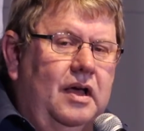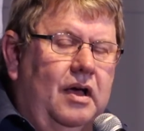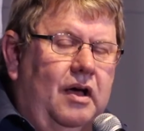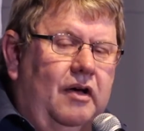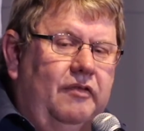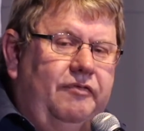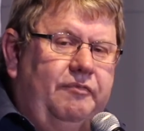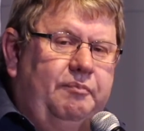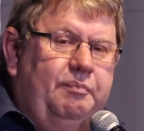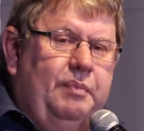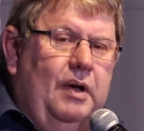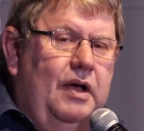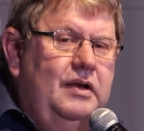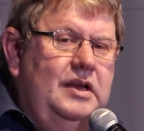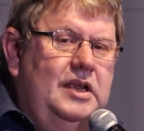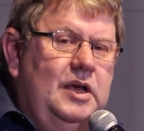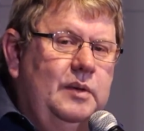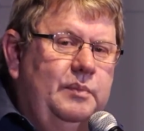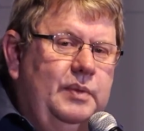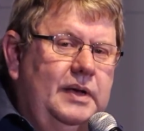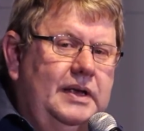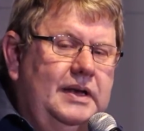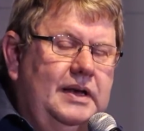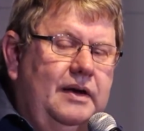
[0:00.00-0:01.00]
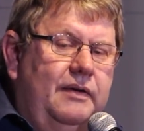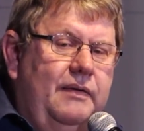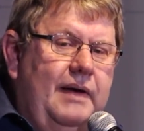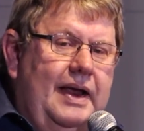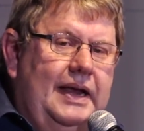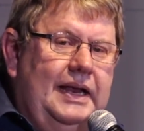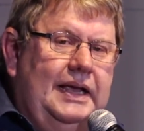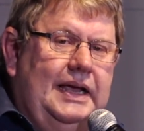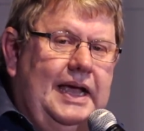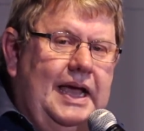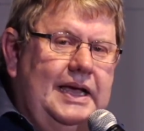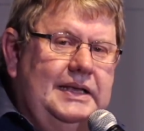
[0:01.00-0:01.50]
of polio being
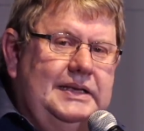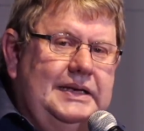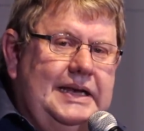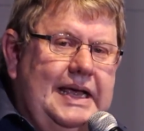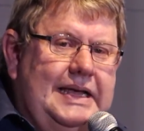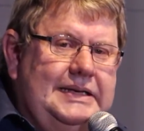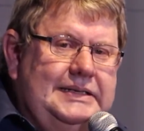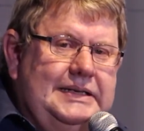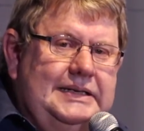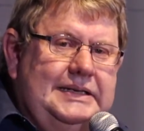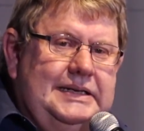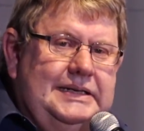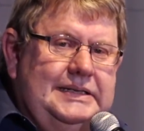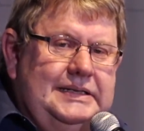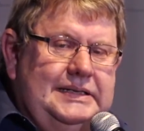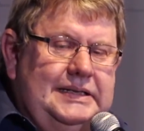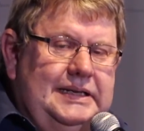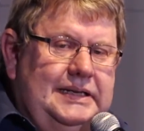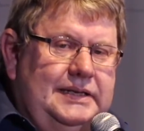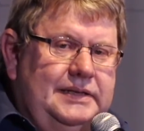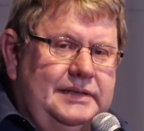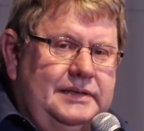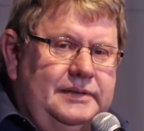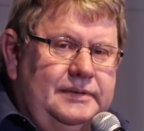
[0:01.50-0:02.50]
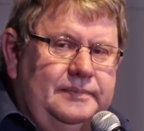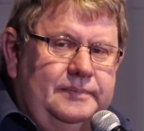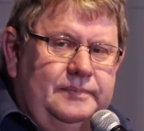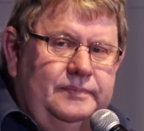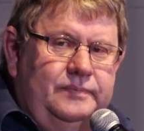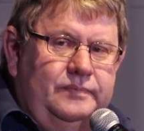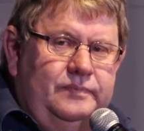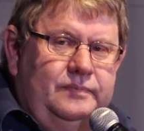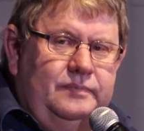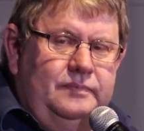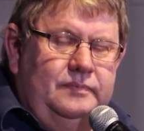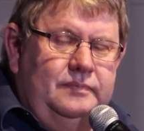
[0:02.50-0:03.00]
eradicated as a
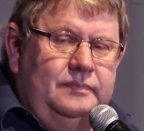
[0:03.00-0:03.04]
disease.